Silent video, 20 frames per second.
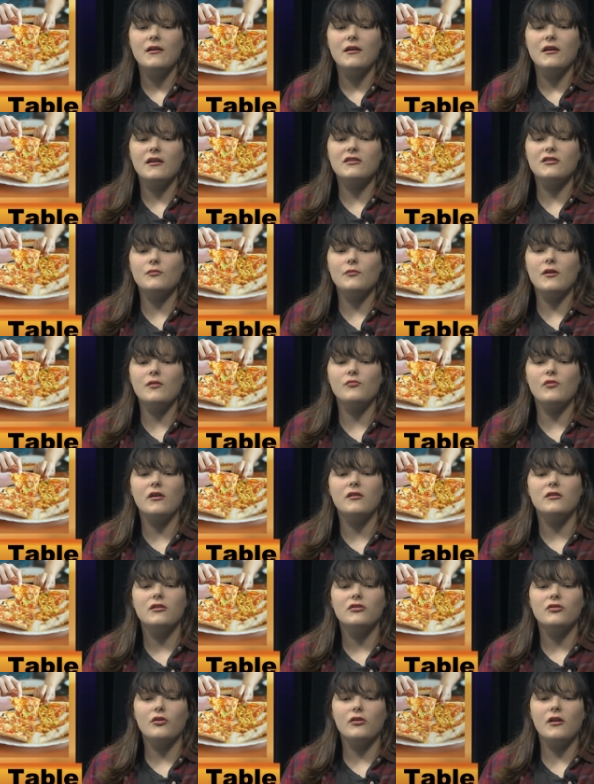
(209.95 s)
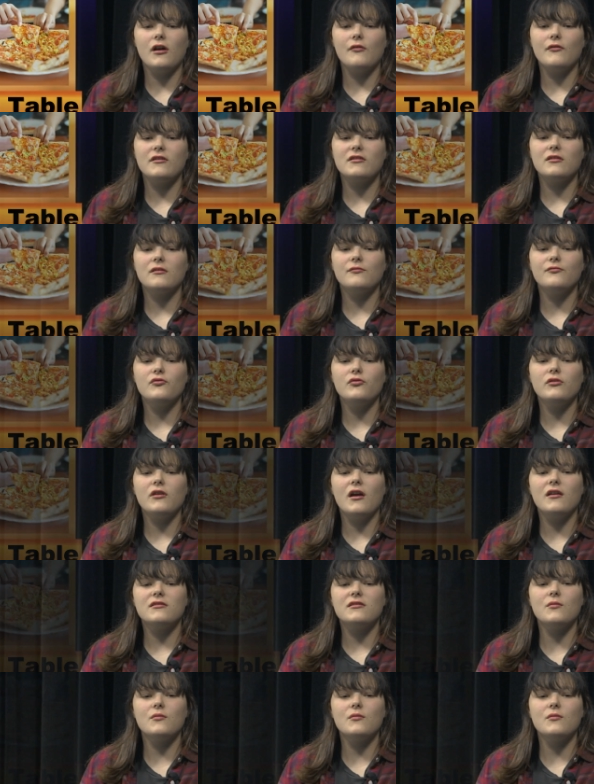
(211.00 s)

It's a win-win. You're not wasting food, and